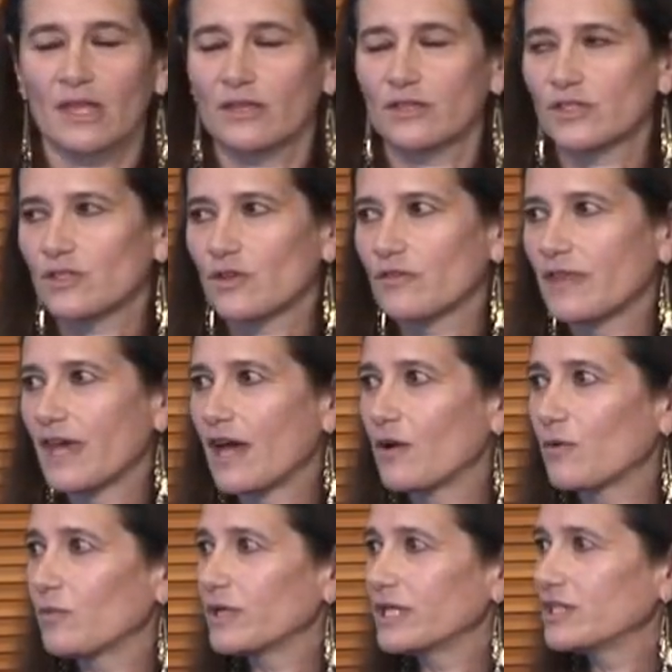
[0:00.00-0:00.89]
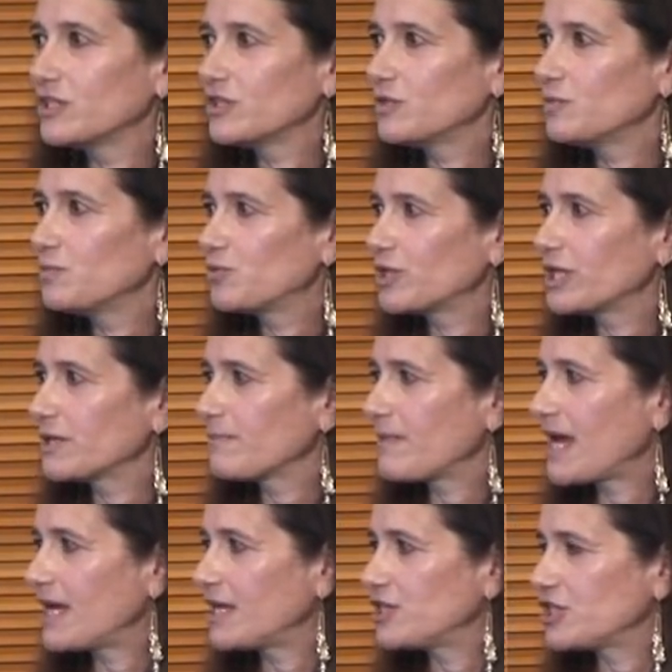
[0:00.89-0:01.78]
so that we do bring
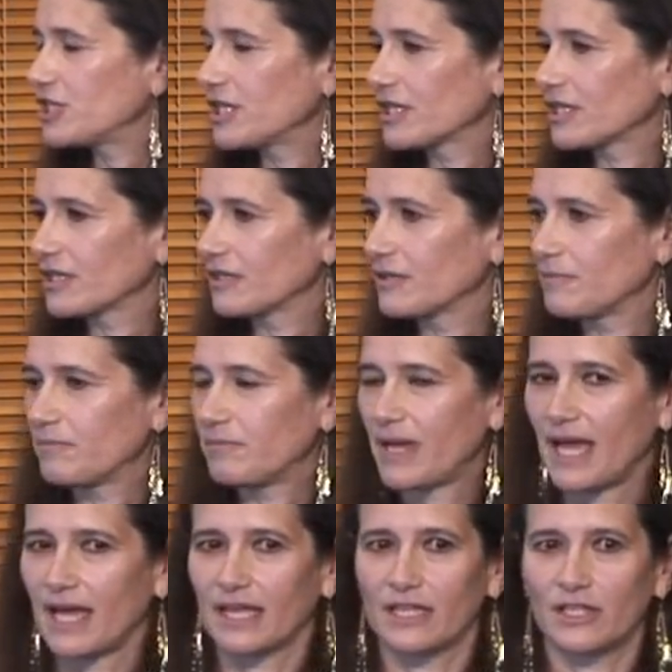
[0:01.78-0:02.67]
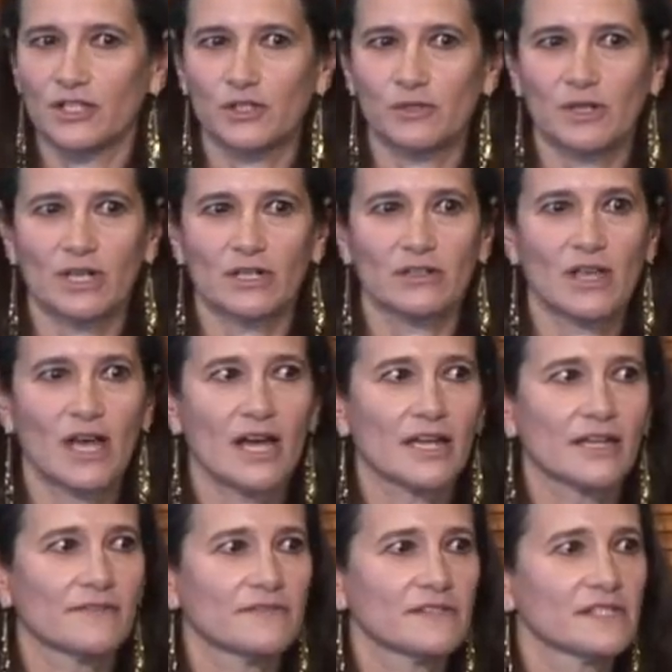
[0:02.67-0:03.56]
magic back into our
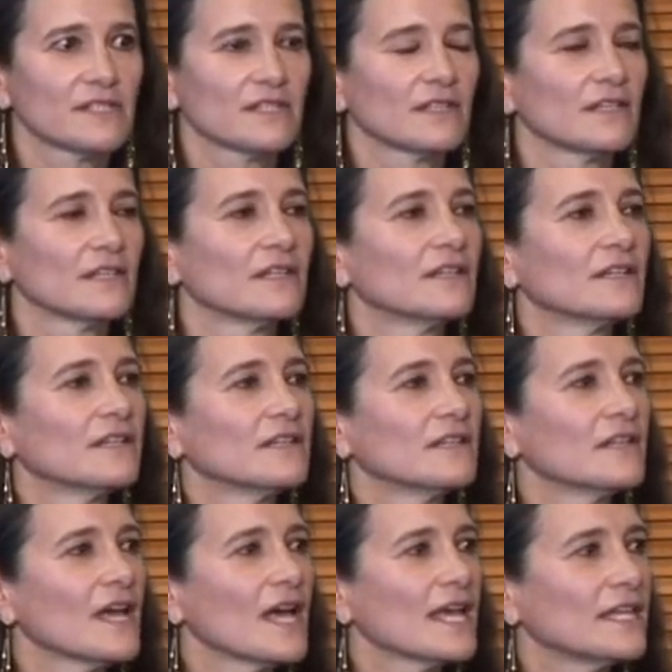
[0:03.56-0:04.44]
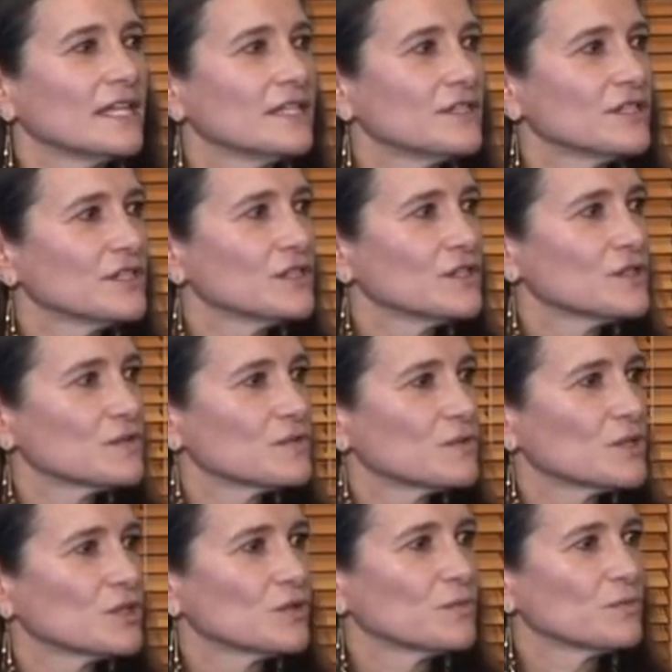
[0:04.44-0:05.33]
lives and into this
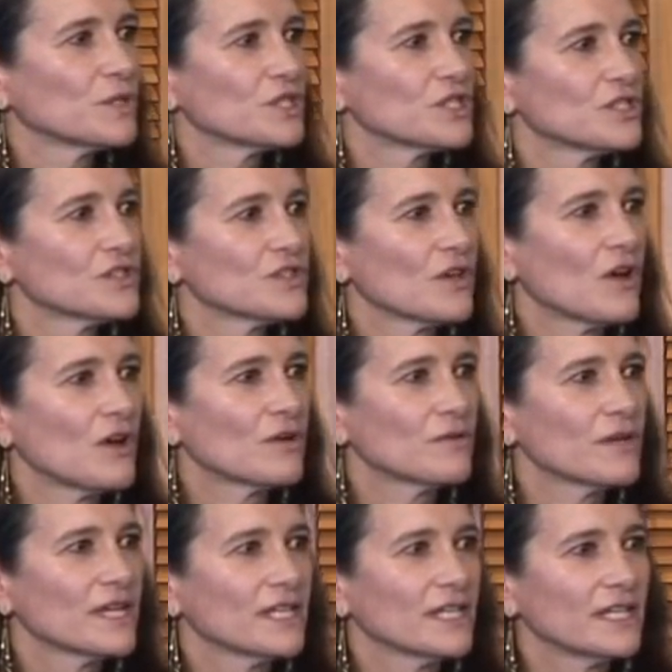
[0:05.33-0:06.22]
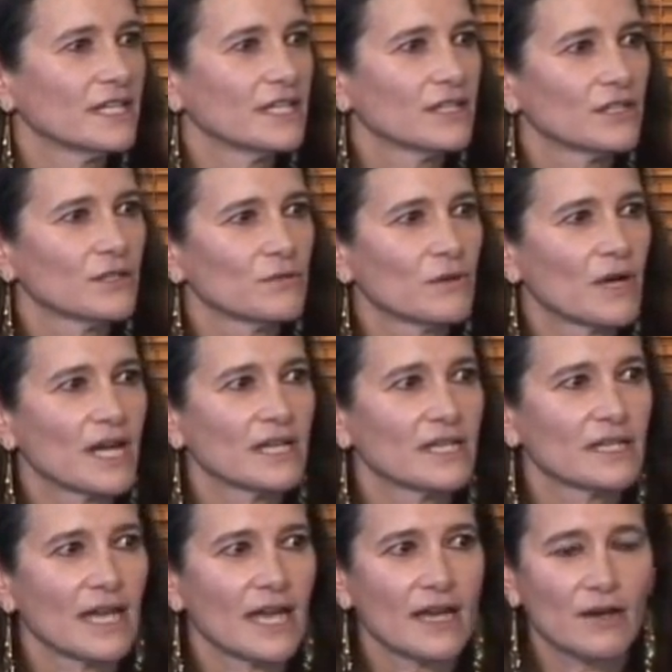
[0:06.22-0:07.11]
room, which is already here
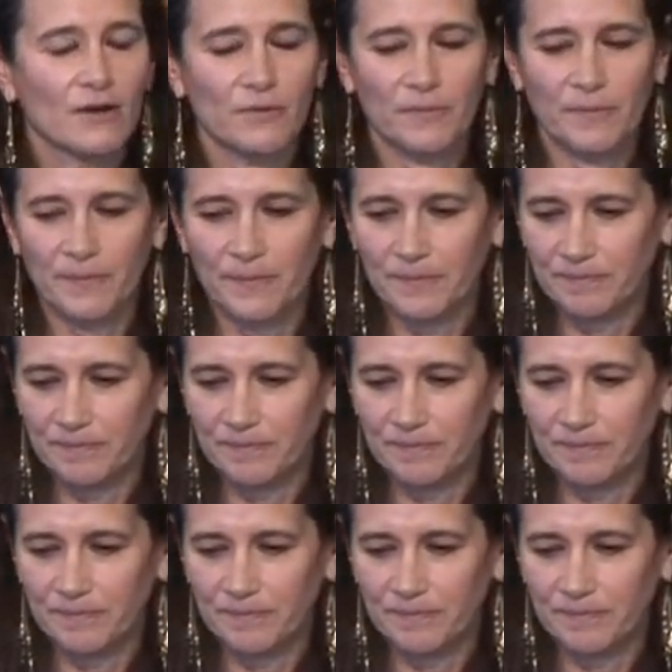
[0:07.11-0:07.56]
right now.